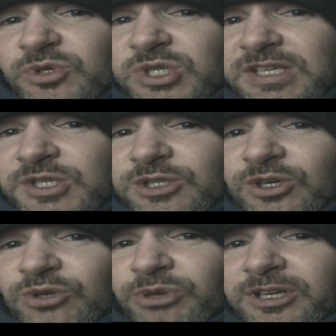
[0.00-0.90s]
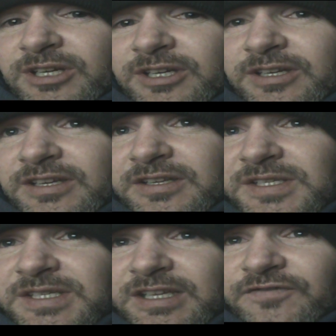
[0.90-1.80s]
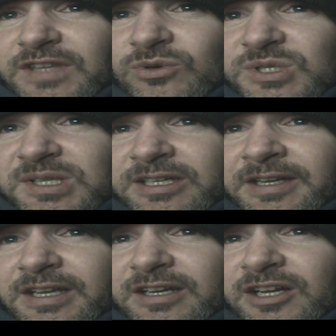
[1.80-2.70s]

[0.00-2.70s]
ski slope, is if there was like